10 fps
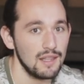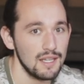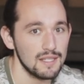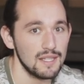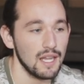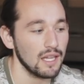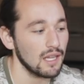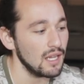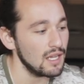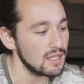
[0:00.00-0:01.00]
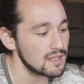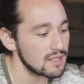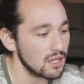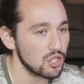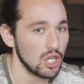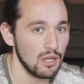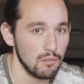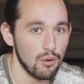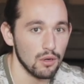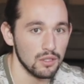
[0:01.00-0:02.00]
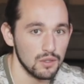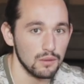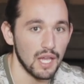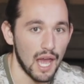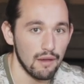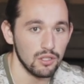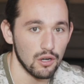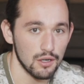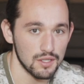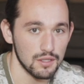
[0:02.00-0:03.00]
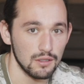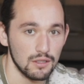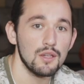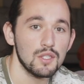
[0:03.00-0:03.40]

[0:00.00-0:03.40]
this thing is such an important tool to have in your arsenal.